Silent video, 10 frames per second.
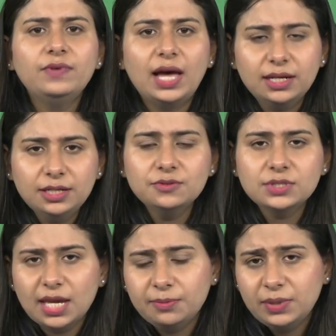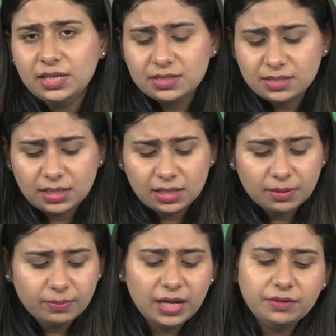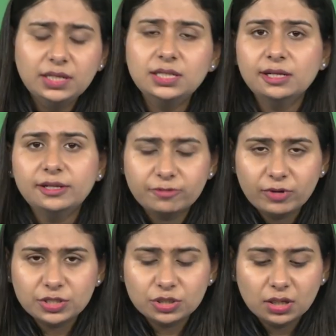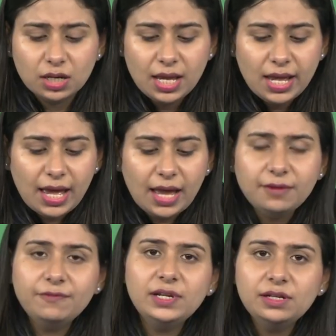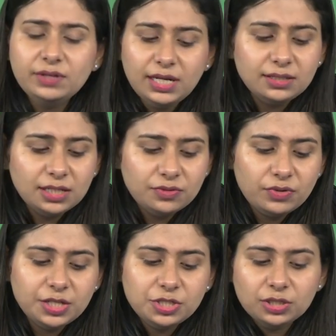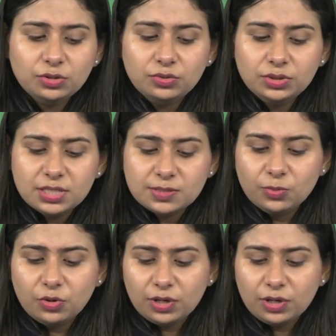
of values can be instilled by reading literature. And if we read literature through this